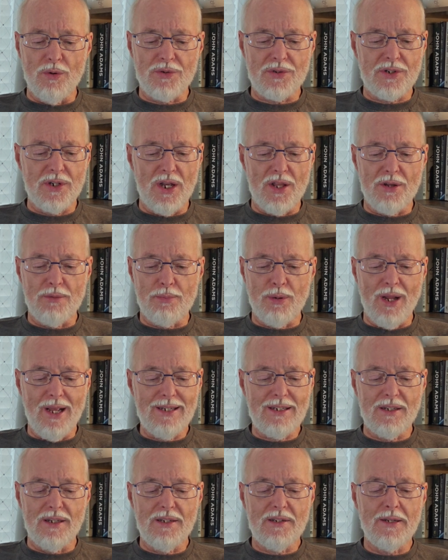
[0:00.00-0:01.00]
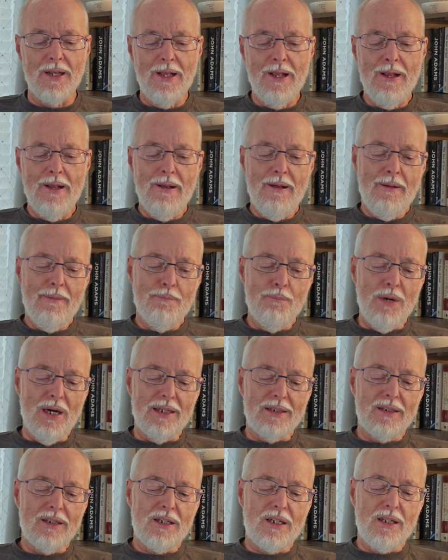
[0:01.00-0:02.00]
see other places.
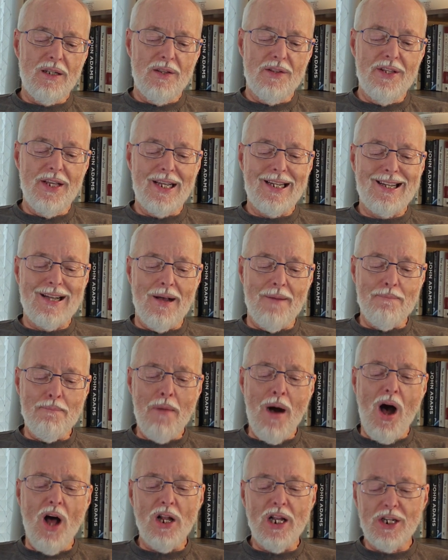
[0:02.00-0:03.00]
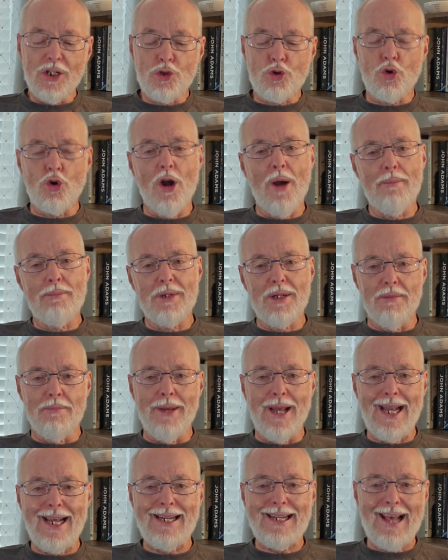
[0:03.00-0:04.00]
But the Kamala Trump
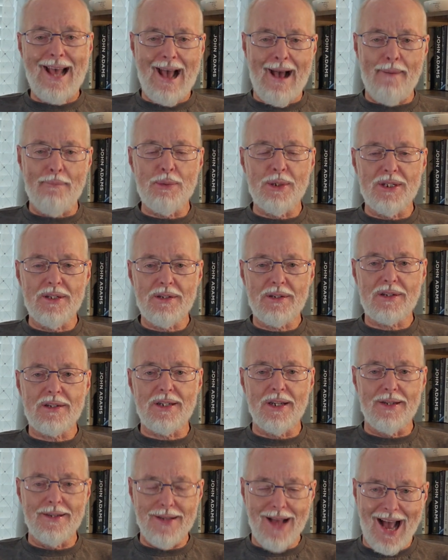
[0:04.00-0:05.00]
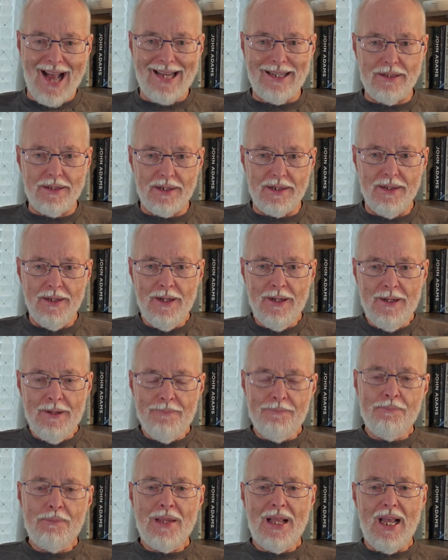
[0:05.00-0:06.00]
debate happens tonight.
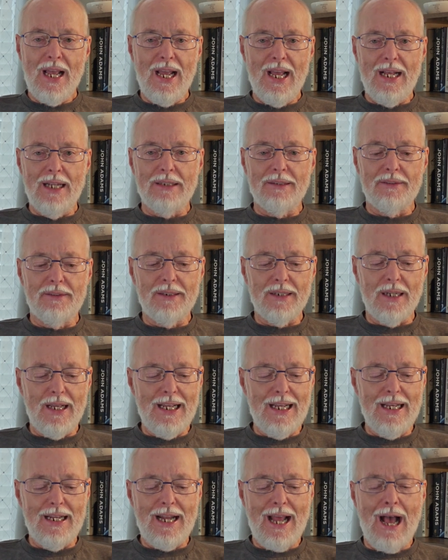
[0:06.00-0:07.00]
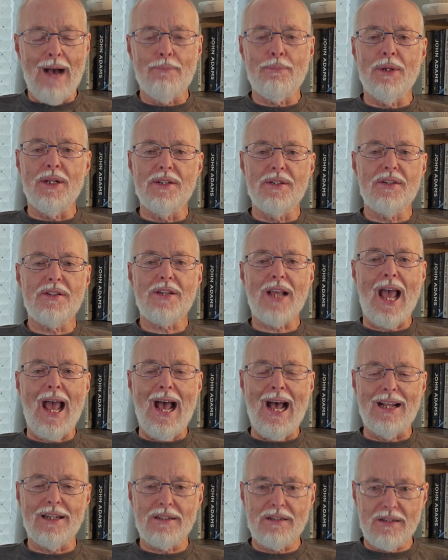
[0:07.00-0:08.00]
And it happens
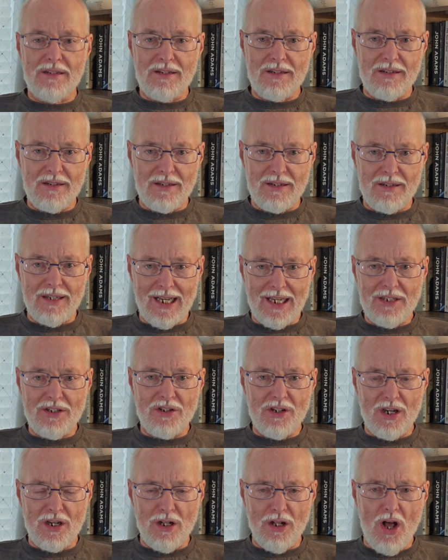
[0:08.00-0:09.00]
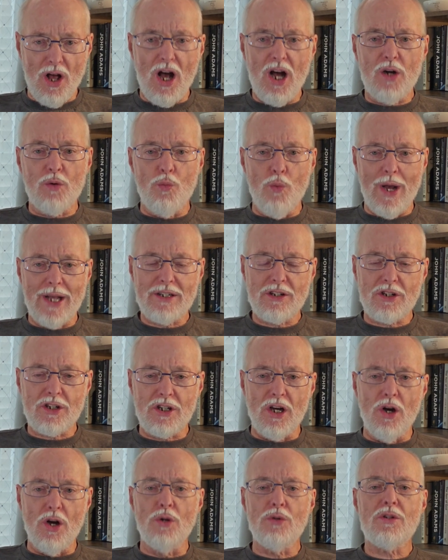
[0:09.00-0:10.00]
at 6 o'clock West
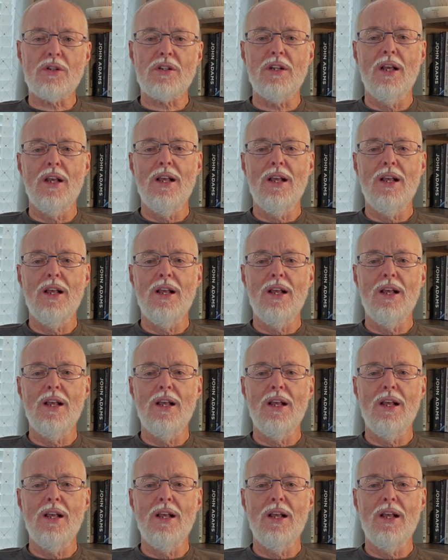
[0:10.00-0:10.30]
Coast,